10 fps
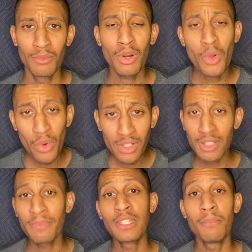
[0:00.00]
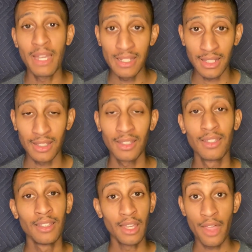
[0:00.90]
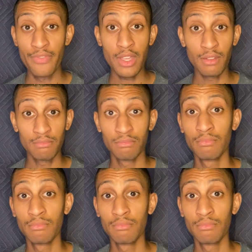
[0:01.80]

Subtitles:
Record something amazing, and then